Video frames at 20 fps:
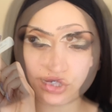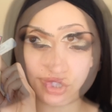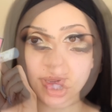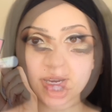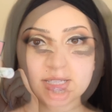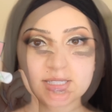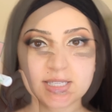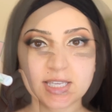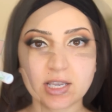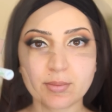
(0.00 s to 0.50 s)

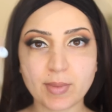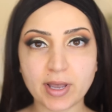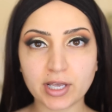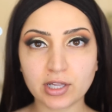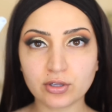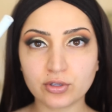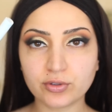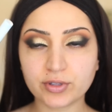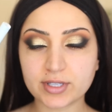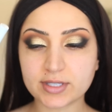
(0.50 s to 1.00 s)
They have amazing
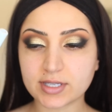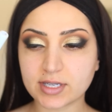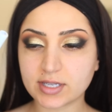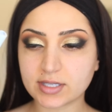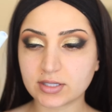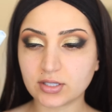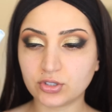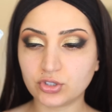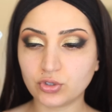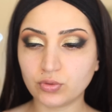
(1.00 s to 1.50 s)
lashes.
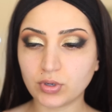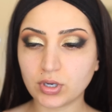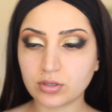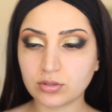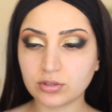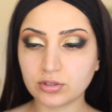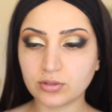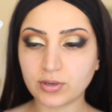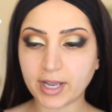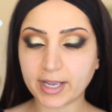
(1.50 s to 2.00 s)
The ones
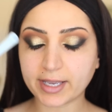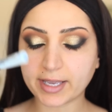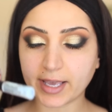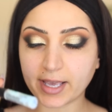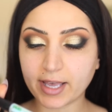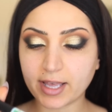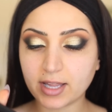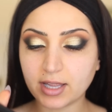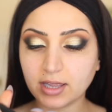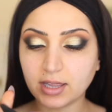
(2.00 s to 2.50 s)
I ended up
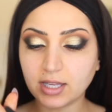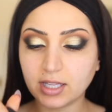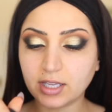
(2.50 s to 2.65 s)
using are